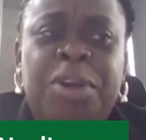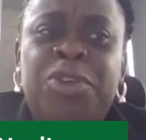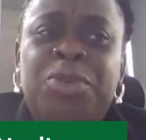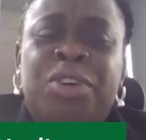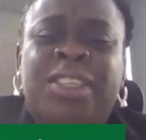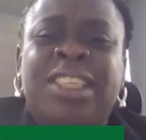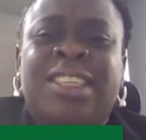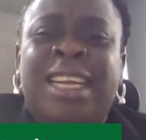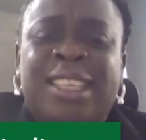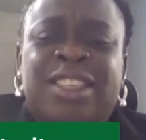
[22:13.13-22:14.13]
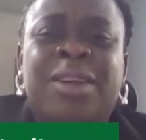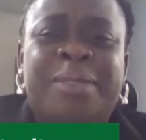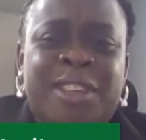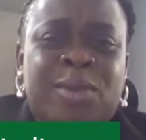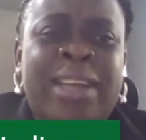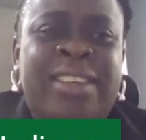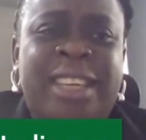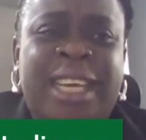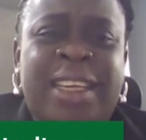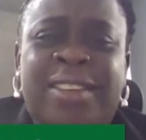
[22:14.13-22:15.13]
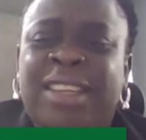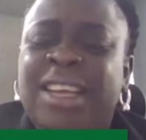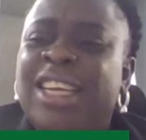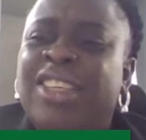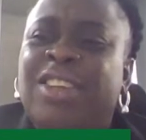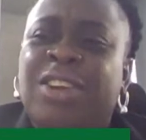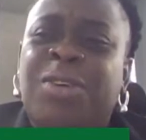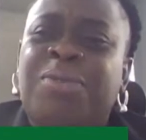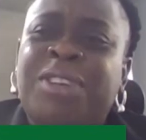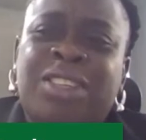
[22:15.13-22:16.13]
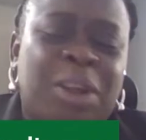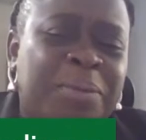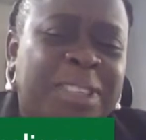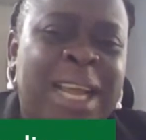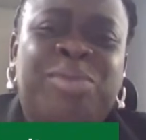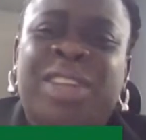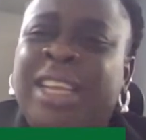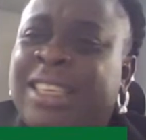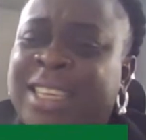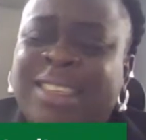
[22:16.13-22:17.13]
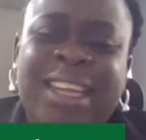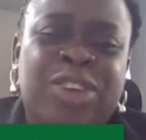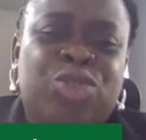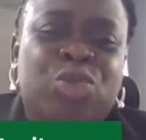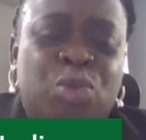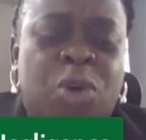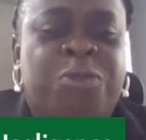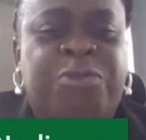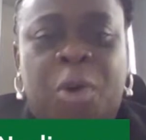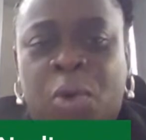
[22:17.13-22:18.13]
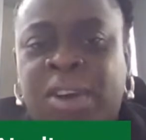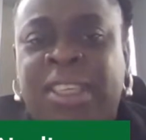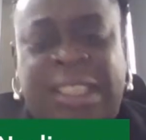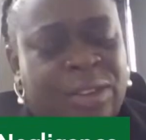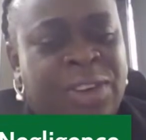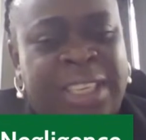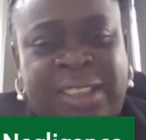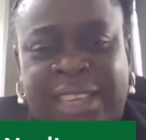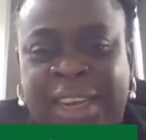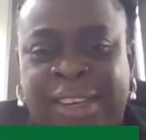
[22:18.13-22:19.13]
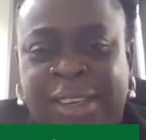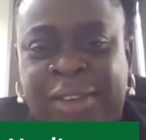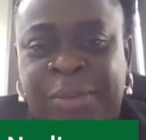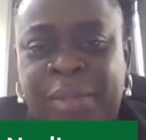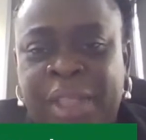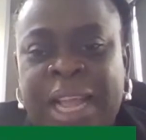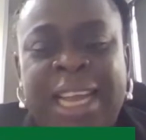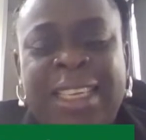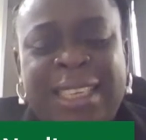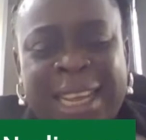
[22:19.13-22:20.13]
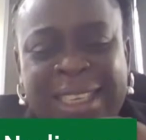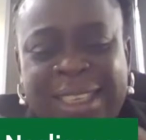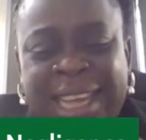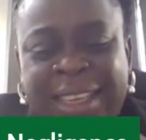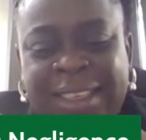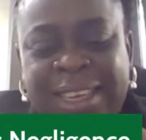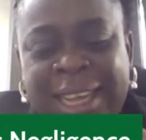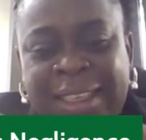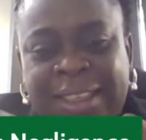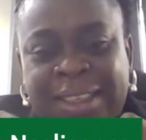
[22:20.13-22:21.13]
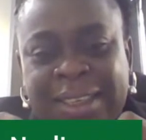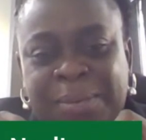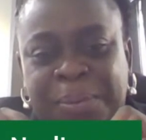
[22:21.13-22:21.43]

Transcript: But you notice that in subsequent years, it's sort of, sometimes they tend to roll forward this understanding. And that